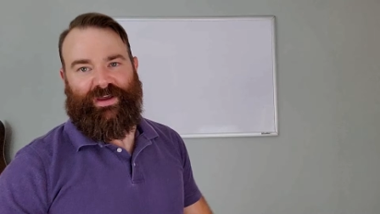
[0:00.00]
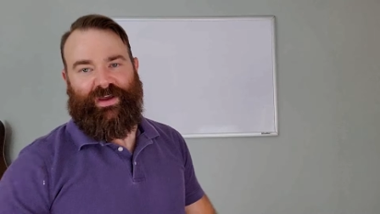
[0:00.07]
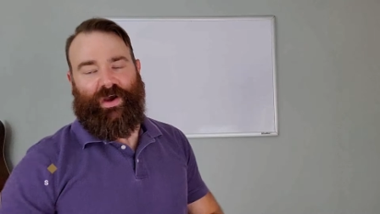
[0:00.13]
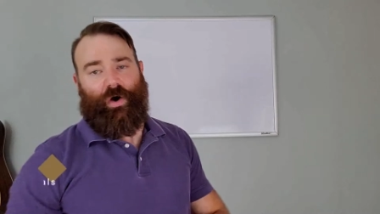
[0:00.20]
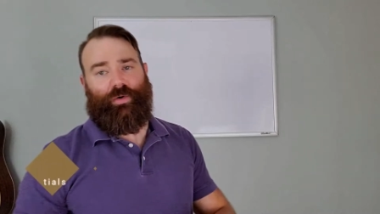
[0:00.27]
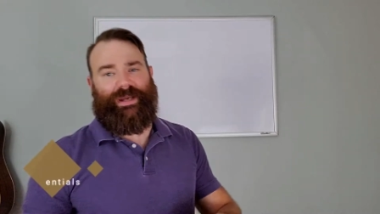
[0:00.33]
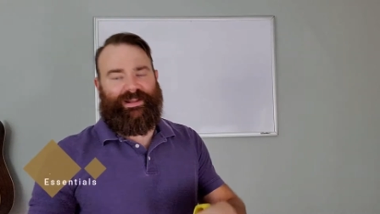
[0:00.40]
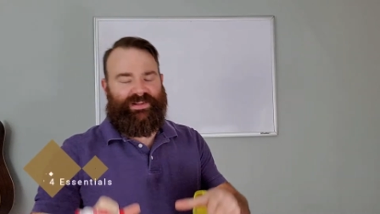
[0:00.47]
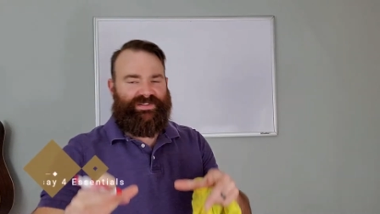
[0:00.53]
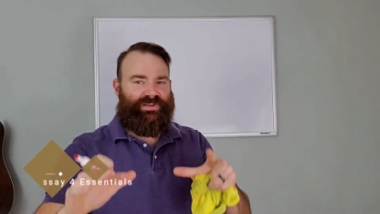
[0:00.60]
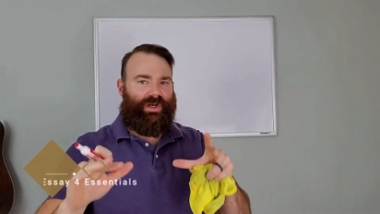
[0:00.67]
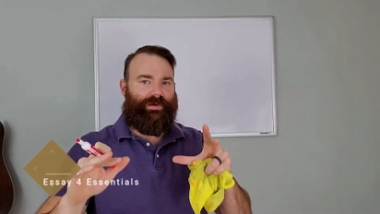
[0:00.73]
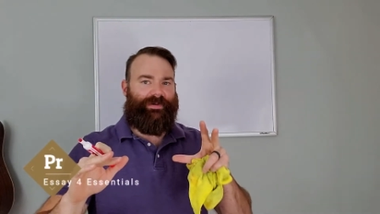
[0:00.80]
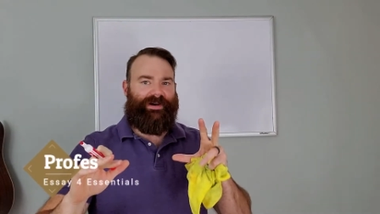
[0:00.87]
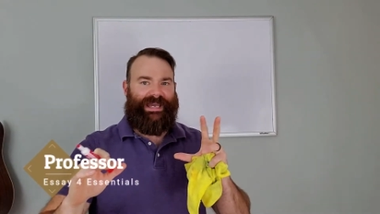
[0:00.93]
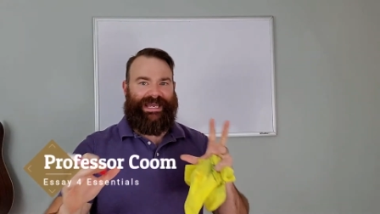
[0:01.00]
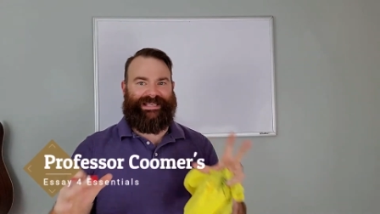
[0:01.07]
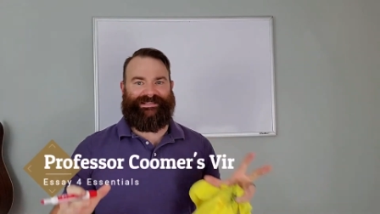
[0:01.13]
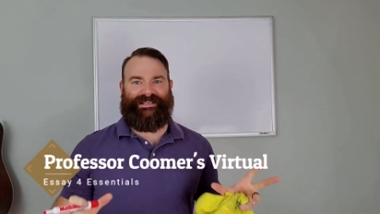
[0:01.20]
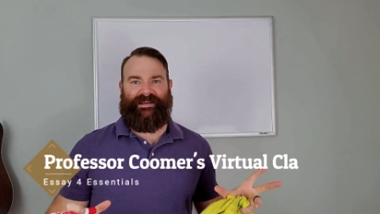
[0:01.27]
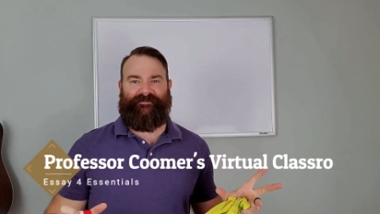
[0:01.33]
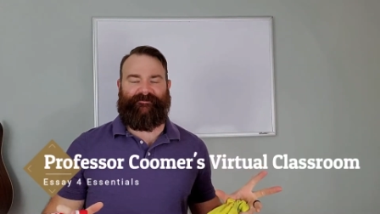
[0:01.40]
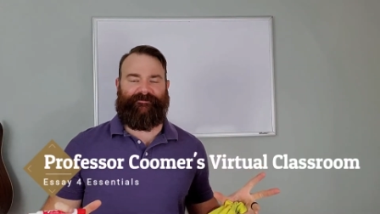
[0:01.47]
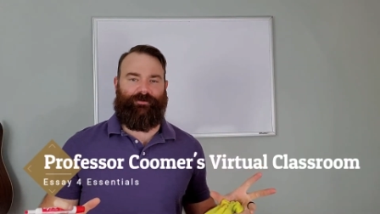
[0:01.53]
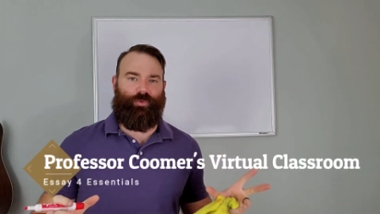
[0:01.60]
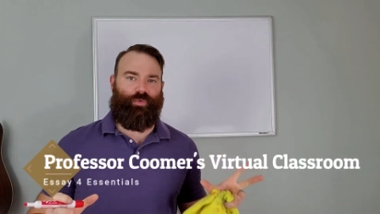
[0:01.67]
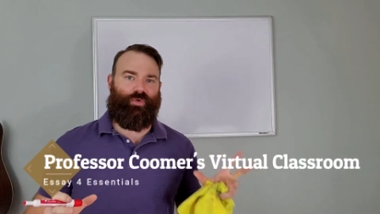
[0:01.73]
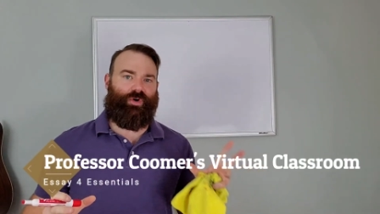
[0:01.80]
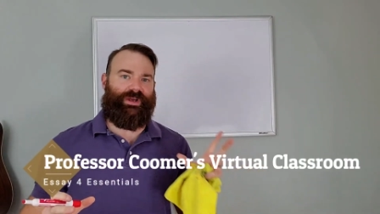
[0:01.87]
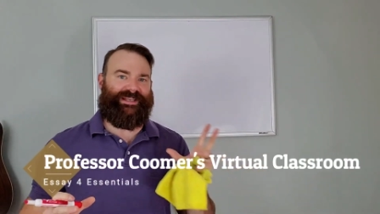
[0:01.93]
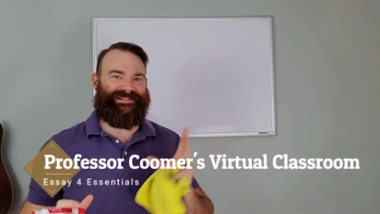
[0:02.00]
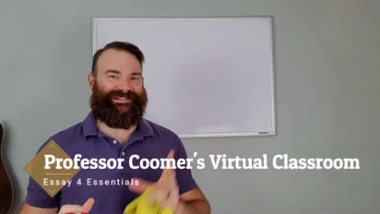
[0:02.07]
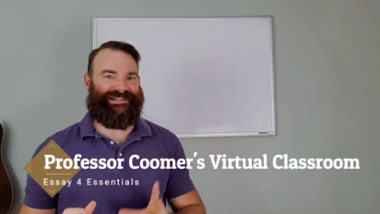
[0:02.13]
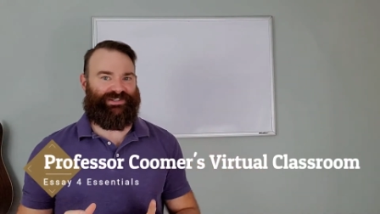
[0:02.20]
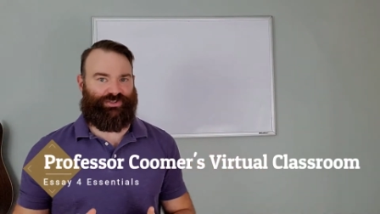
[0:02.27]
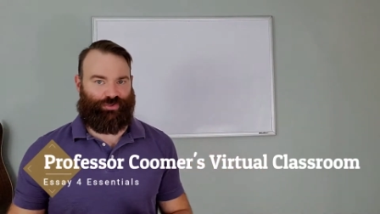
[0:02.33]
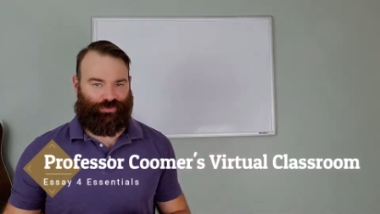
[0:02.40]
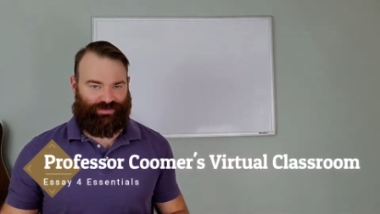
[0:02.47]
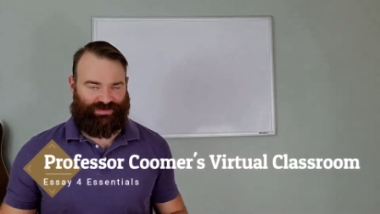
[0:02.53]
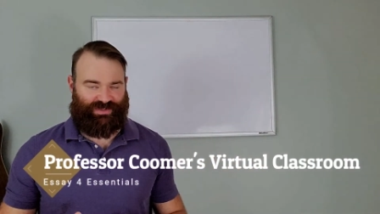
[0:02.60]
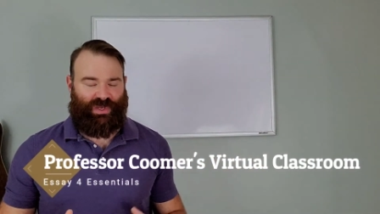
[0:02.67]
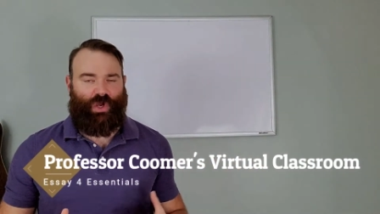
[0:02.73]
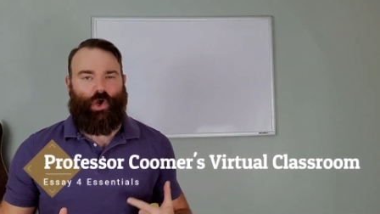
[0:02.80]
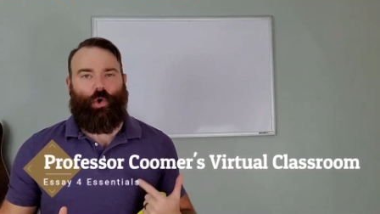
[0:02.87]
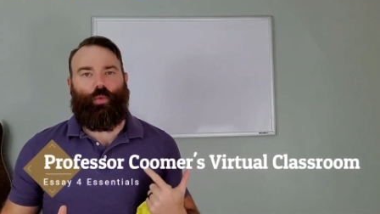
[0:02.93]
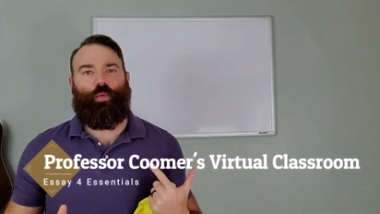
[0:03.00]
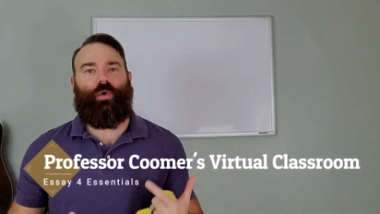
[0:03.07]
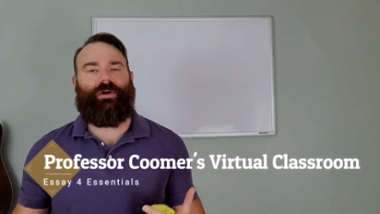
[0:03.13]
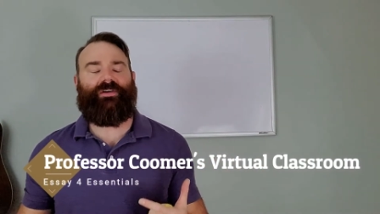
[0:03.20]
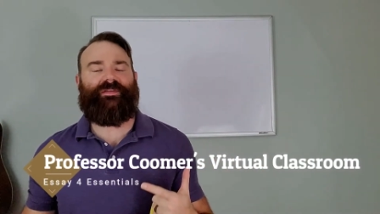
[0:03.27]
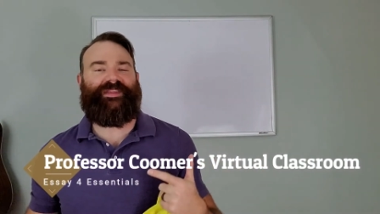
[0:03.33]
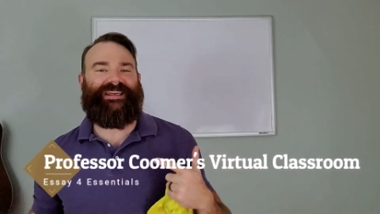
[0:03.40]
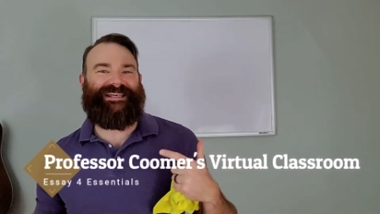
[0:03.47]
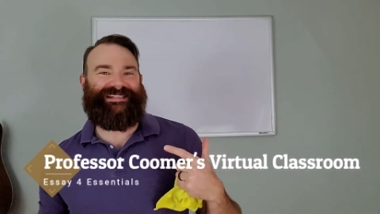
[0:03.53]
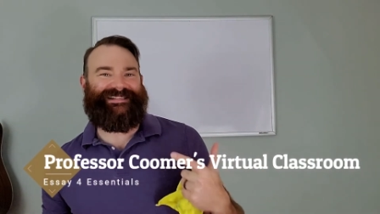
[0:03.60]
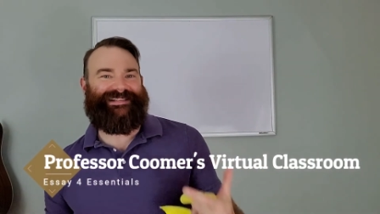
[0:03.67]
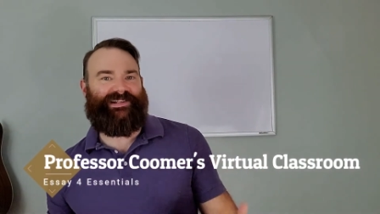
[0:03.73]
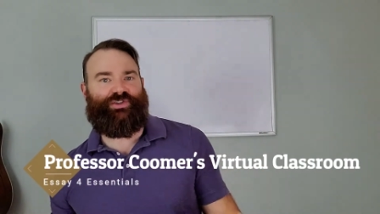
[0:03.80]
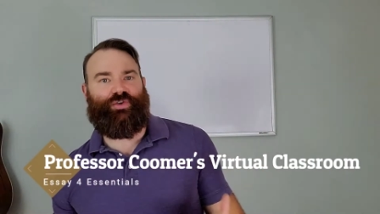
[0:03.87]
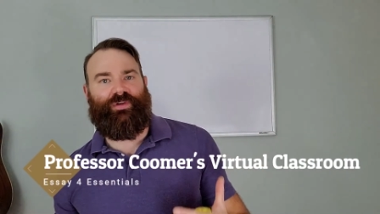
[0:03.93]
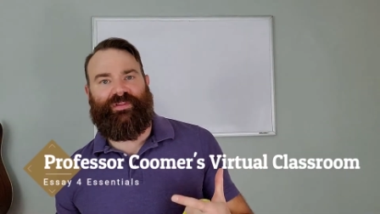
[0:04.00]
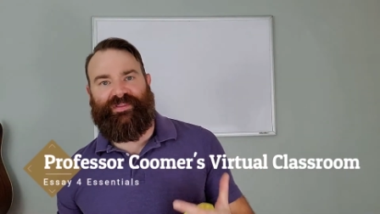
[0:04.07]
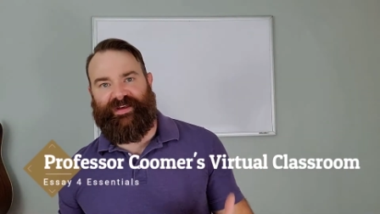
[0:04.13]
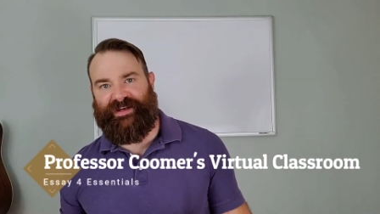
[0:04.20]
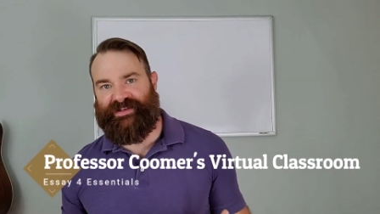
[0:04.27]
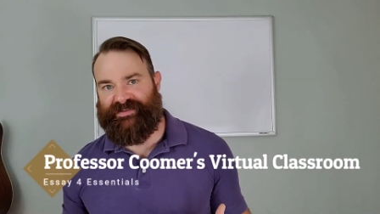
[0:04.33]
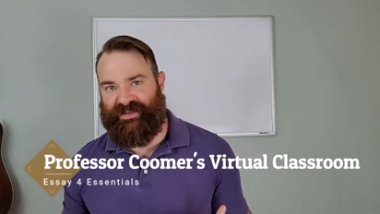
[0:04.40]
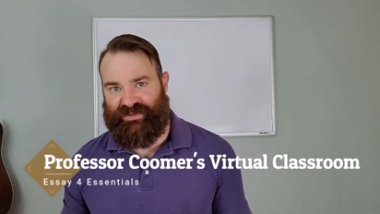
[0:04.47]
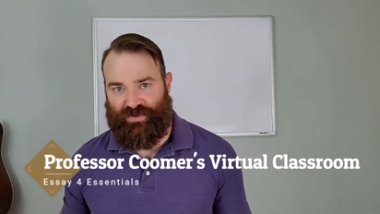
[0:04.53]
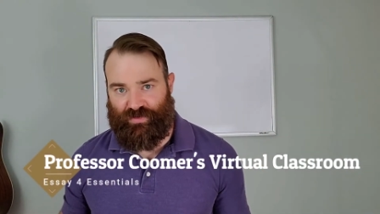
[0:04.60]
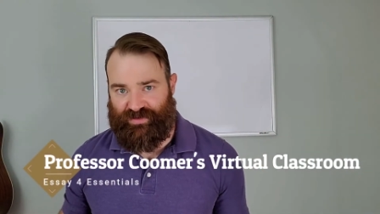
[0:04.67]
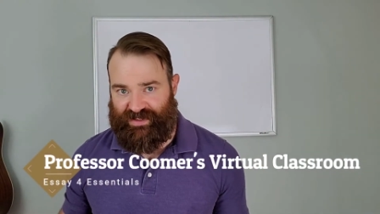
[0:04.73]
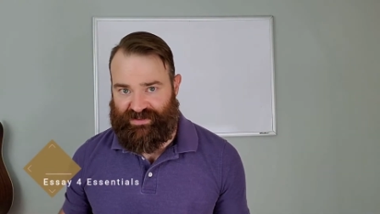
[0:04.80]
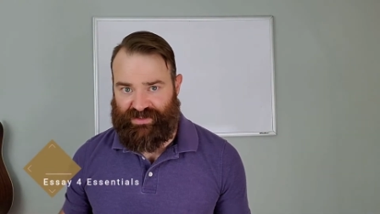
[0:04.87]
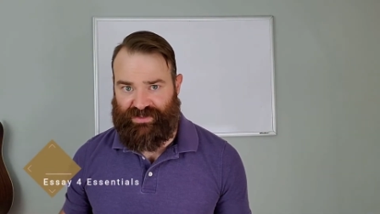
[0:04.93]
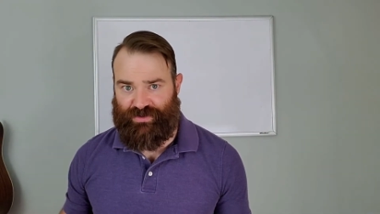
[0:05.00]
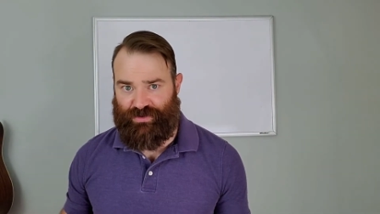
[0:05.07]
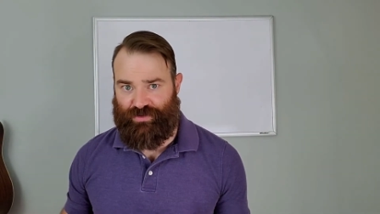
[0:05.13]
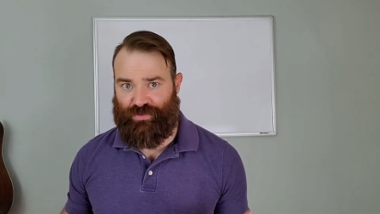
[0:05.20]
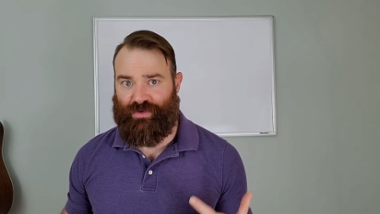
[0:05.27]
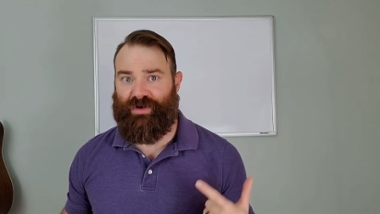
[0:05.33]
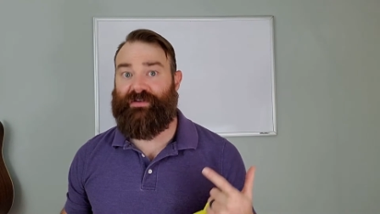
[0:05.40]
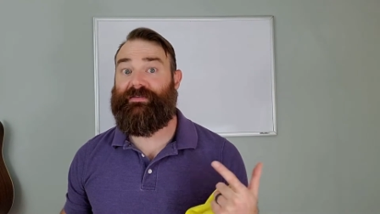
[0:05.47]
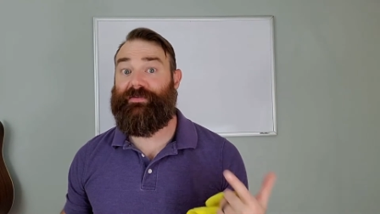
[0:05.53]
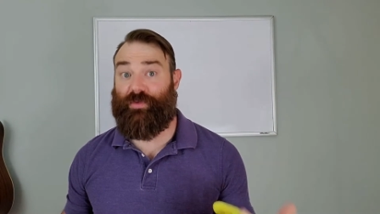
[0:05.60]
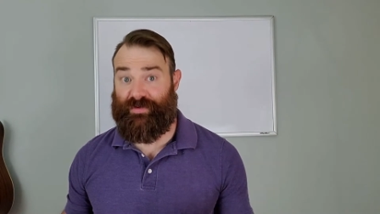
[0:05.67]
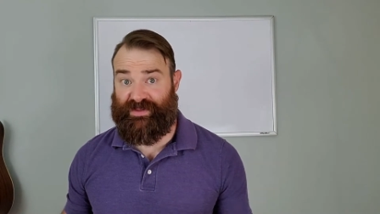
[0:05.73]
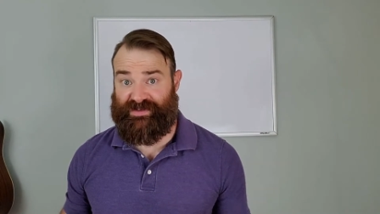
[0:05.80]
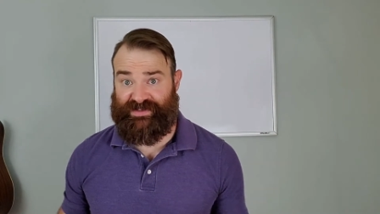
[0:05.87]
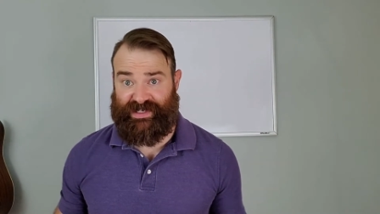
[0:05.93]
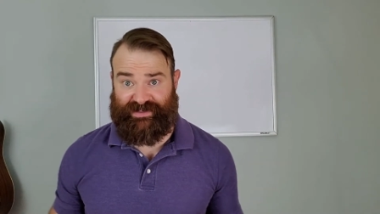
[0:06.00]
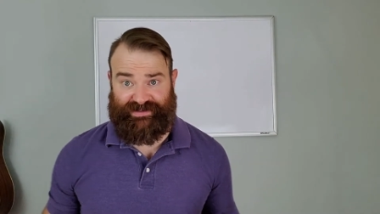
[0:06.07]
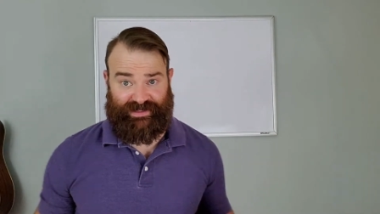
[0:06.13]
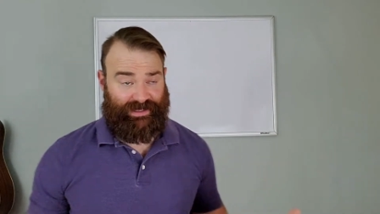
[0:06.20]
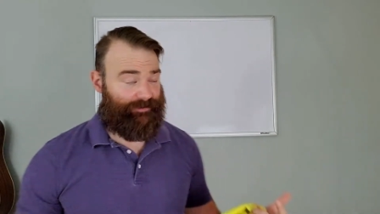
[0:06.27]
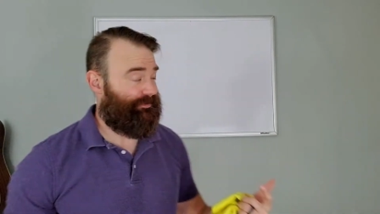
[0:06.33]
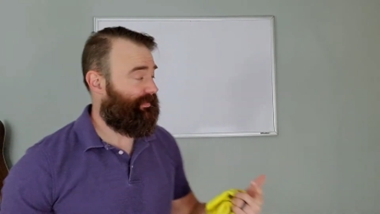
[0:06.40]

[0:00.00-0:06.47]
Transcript: Okay, let's talk about Essay 4 Essentials. What are the essential things that you'll need to do for this essay?